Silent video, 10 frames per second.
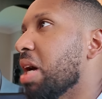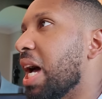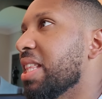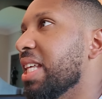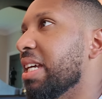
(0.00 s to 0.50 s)

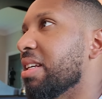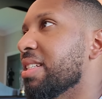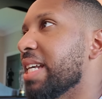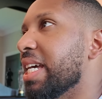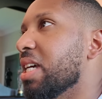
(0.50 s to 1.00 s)
I think,
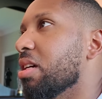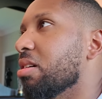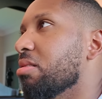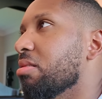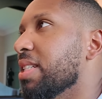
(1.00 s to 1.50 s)
is that it?
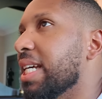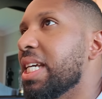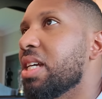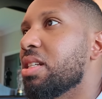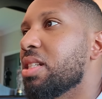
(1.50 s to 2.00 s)
Is that
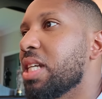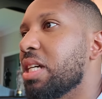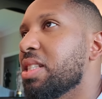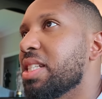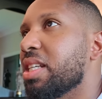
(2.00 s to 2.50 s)
it? Is
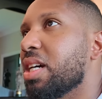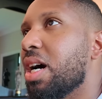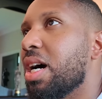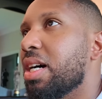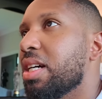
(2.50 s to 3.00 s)
this the
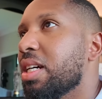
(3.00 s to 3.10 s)
car?